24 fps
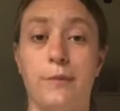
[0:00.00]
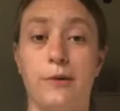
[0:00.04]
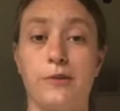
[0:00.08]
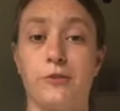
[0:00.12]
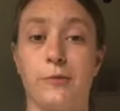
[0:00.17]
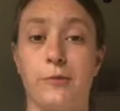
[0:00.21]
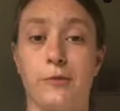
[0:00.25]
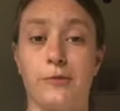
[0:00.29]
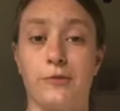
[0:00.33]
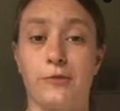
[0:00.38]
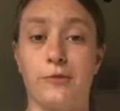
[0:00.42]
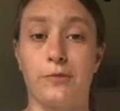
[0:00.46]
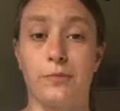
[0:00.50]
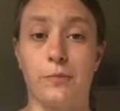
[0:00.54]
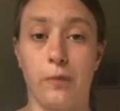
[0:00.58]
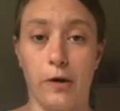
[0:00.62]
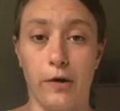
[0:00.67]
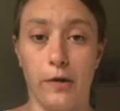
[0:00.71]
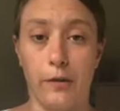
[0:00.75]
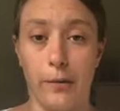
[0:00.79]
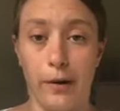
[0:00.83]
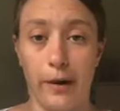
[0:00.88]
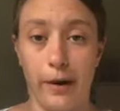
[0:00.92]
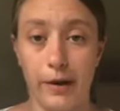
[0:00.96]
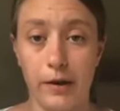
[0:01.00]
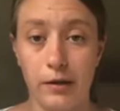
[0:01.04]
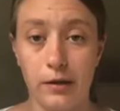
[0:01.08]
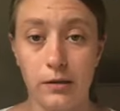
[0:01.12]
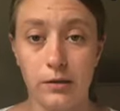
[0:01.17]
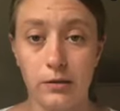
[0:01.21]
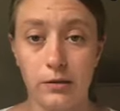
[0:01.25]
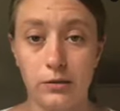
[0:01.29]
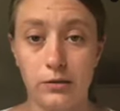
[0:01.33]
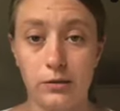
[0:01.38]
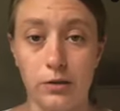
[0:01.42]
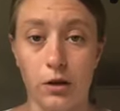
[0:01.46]
measurements, by the way,
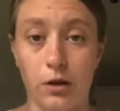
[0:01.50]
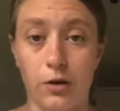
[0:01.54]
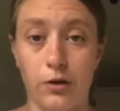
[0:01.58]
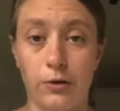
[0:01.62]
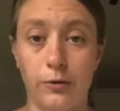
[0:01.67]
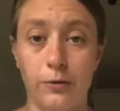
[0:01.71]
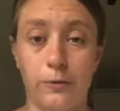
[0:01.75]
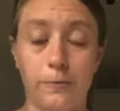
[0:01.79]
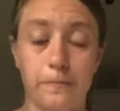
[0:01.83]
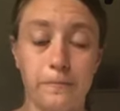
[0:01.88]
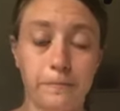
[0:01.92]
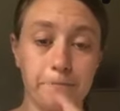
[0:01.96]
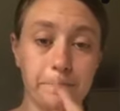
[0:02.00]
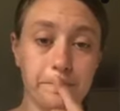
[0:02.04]
so